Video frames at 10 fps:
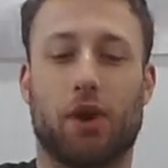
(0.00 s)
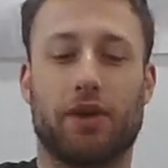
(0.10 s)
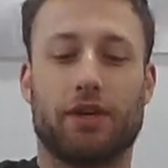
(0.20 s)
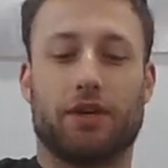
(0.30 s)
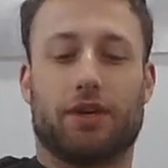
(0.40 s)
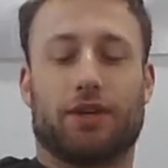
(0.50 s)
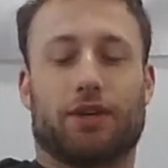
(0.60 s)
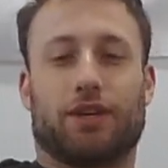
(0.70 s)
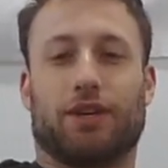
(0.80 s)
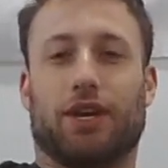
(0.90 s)
But
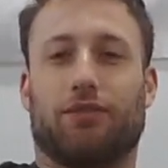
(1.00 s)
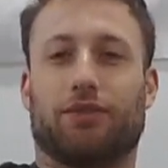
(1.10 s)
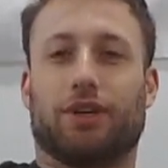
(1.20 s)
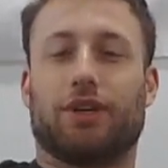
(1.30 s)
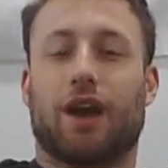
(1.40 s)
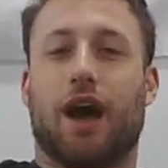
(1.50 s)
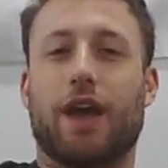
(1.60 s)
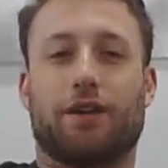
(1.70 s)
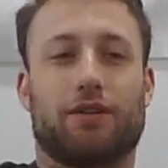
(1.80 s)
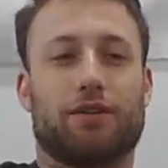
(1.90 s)
if you're not,